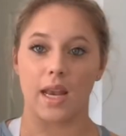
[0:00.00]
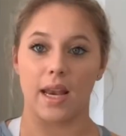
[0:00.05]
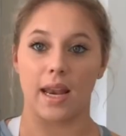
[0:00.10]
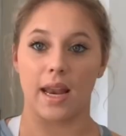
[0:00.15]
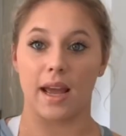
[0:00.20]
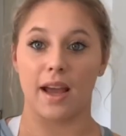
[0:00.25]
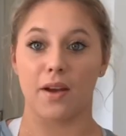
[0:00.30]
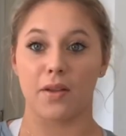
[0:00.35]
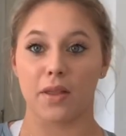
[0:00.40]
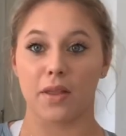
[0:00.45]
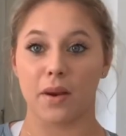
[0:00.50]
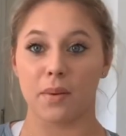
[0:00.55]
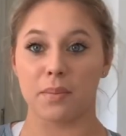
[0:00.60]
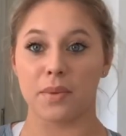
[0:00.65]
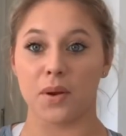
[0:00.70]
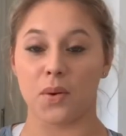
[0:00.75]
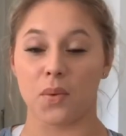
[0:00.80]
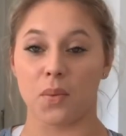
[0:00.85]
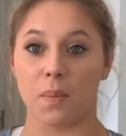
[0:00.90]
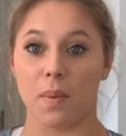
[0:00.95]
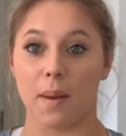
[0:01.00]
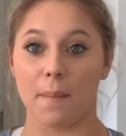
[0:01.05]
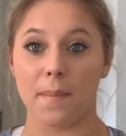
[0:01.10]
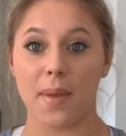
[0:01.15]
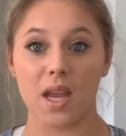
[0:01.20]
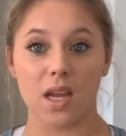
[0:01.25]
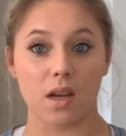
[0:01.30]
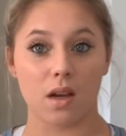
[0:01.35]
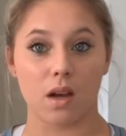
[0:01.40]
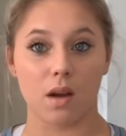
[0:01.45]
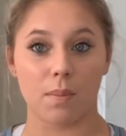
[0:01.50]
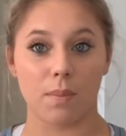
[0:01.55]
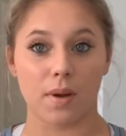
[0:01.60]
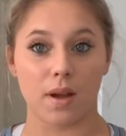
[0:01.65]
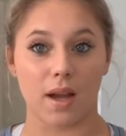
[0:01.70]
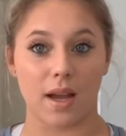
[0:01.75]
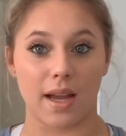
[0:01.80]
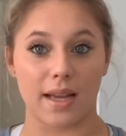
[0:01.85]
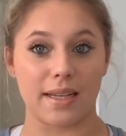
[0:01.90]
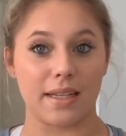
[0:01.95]
Now that I'm done with my makeup,
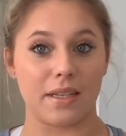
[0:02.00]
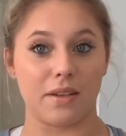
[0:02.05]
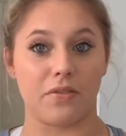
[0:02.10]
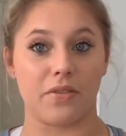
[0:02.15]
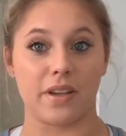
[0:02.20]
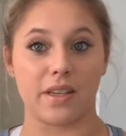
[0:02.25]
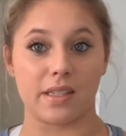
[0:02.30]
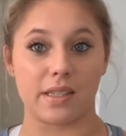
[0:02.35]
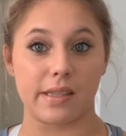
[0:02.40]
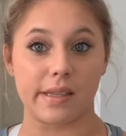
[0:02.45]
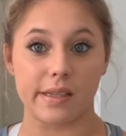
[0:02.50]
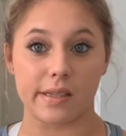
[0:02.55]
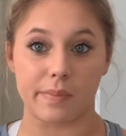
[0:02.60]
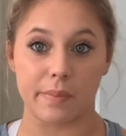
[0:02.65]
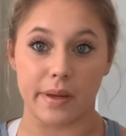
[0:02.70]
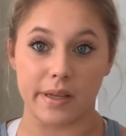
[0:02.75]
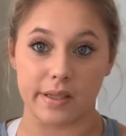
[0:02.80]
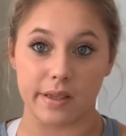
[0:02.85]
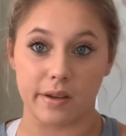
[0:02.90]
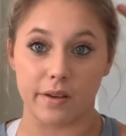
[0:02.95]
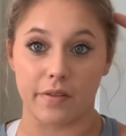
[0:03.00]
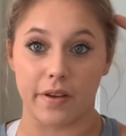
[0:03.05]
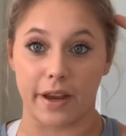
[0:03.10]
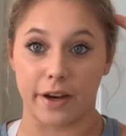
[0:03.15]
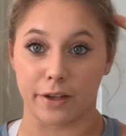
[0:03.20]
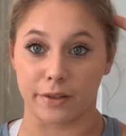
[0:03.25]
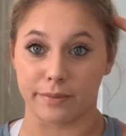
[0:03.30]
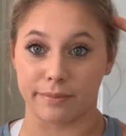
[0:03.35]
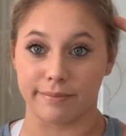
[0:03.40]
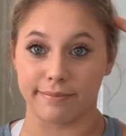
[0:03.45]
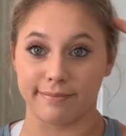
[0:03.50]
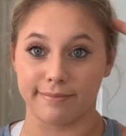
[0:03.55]
I need to fix this mess of hair.